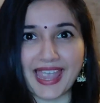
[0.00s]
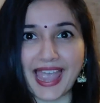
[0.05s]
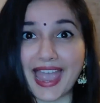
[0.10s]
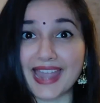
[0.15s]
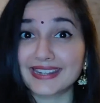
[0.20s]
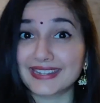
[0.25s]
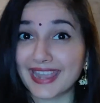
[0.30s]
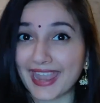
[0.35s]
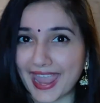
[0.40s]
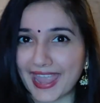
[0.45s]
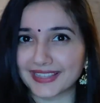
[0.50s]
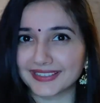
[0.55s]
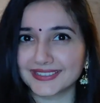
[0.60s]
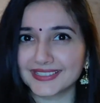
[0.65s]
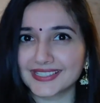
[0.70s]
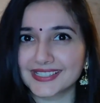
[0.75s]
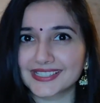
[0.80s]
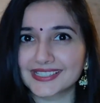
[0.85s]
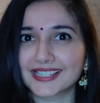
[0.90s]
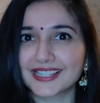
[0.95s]
And
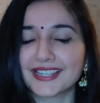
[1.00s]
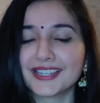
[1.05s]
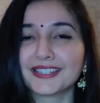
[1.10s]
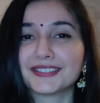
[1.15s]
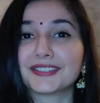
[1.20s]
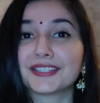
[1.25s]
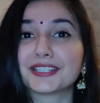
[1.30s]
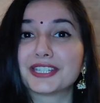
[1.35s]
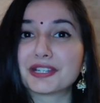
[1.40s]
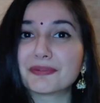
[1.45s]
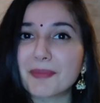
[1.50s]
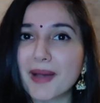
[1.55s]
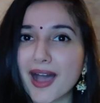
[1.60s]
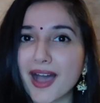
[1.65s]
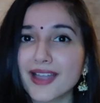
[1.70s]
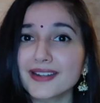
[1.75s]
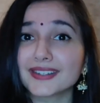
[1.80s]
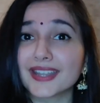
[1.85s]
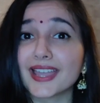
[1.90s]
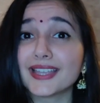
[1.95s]
hence, the
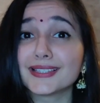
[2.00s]
demand